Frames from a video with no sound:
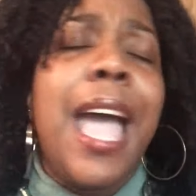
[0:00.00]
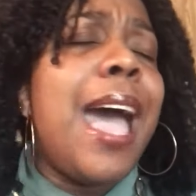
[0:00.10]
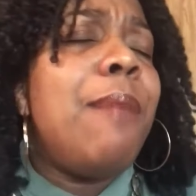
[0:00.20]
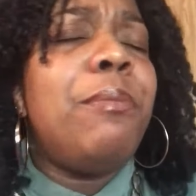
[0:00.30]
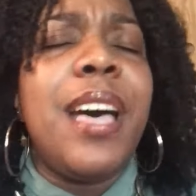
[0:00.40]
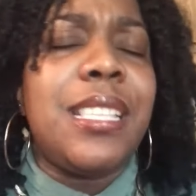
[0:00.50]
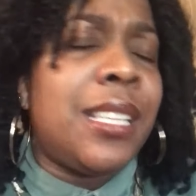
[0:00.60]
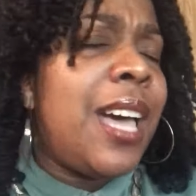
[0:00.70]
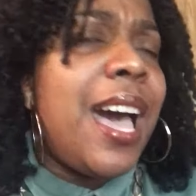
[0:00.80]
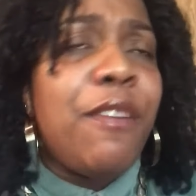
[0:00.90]
I
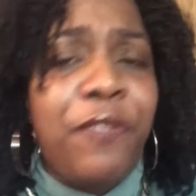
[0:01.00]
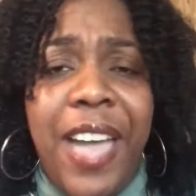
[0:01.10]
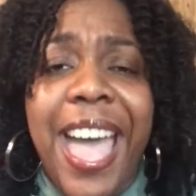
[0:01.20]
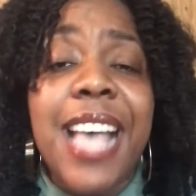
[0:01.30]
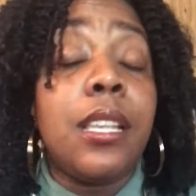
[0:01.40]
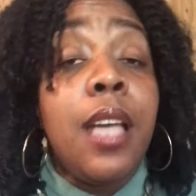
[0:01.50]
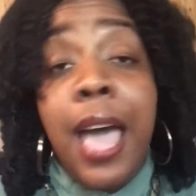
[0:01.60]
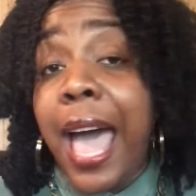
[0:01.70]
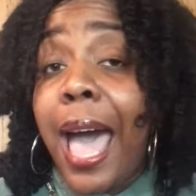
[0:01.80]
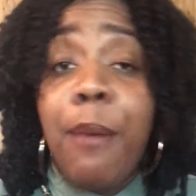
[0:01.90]
must confess,
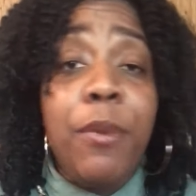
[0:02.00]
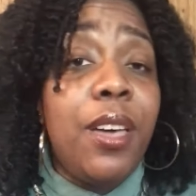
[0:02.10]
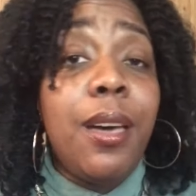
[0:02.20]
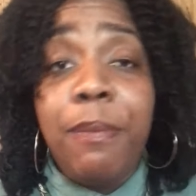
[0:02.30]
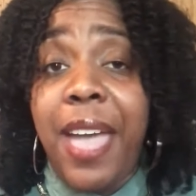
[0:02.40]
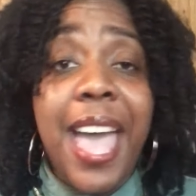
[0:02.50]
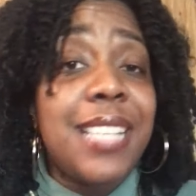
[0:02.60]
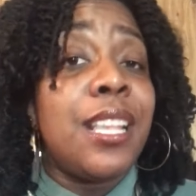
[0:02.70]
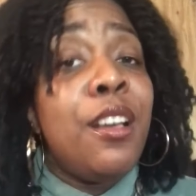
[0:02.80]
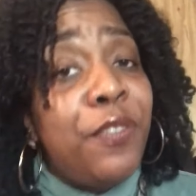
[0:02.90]
I'm a
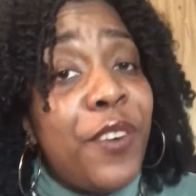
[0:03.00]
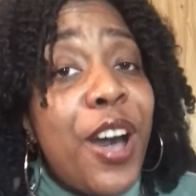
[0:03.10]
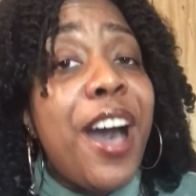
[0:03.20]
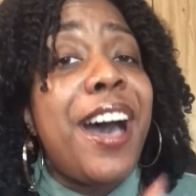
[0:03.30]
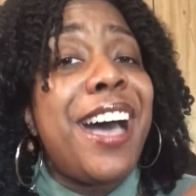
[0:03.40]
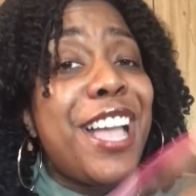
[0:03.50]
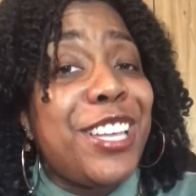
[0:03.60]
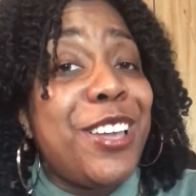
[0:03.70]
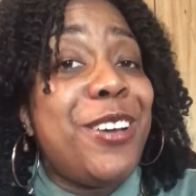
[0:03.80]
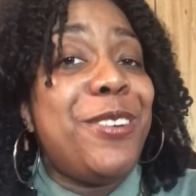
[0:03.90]
mess
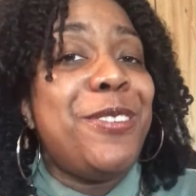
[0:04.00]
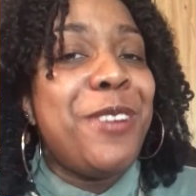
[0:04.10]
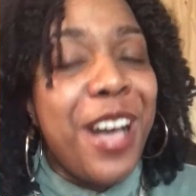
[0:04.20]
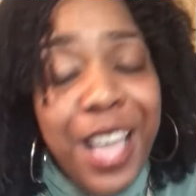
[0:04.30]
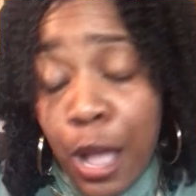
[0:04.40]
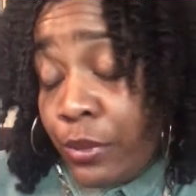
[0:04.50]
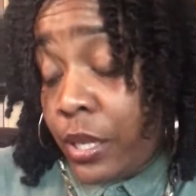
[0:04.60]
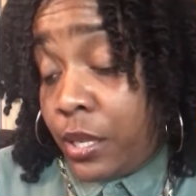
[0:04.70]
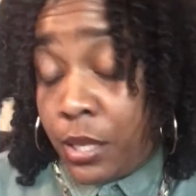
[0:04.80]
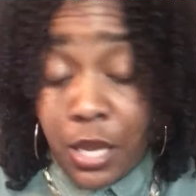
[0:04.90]
for you. I'm
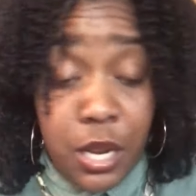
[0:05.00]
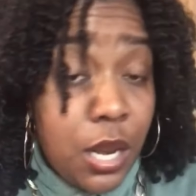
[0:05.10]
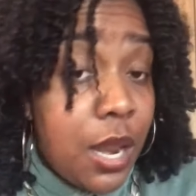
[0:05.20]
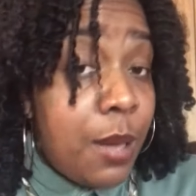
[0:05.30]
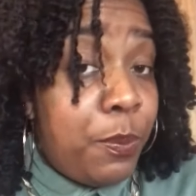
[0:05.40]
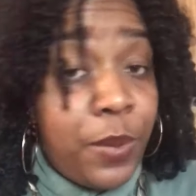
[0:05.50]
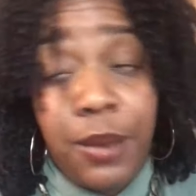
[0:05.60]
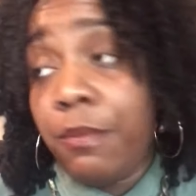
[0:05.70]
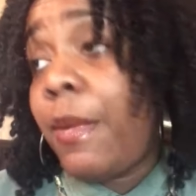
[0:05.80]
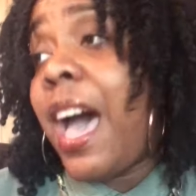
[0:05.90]
just sitting up
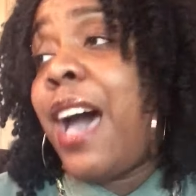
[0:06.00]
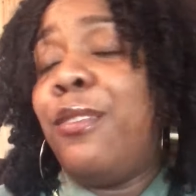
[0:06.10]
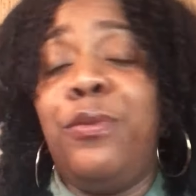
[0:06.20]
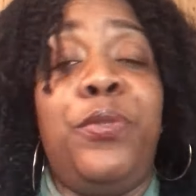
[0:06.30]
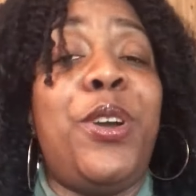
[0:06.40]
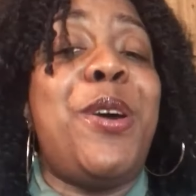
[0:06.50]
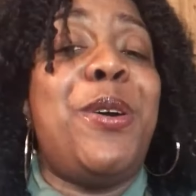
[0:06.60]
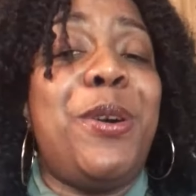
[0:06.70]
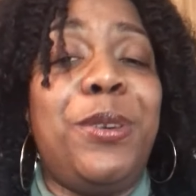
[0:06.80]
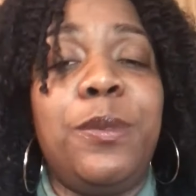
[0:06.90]
in my
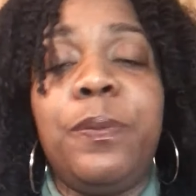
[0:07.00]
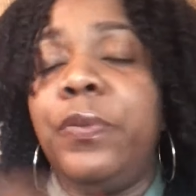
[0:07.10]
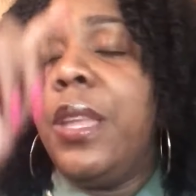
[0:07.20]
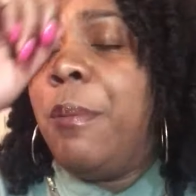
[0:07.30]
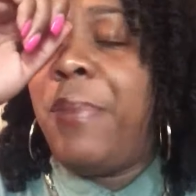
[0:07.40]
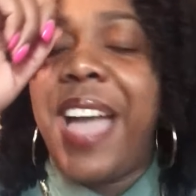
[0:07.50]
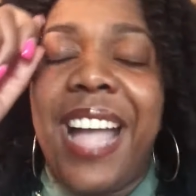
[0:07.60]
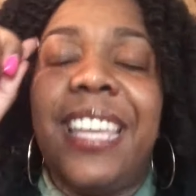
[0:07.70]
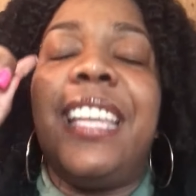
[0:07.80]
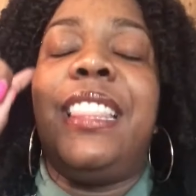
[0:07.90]
room,
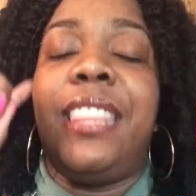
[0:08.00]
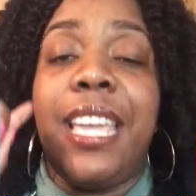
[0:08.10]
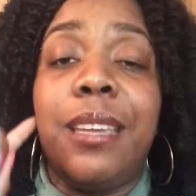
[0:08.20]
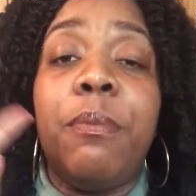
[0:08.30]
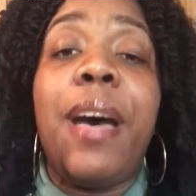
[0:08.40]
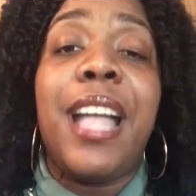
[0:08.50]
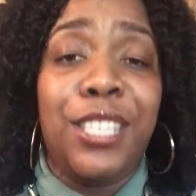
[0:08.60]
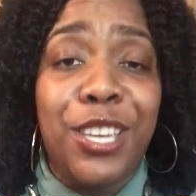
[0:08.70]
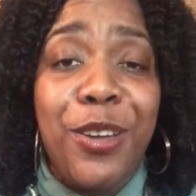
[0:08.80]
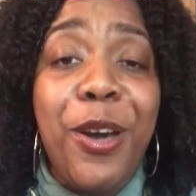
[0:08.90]
back here thinking
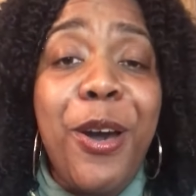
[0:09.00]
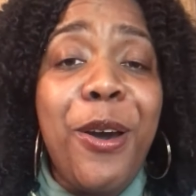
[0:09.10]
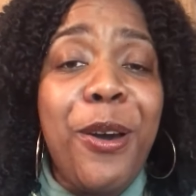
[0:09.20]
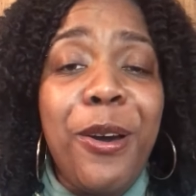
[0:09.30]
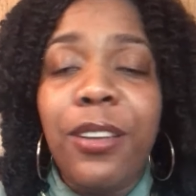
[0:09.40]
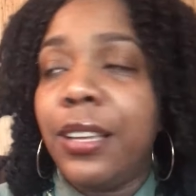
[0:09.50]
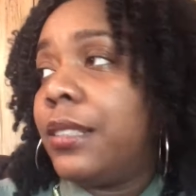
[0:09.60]
about you.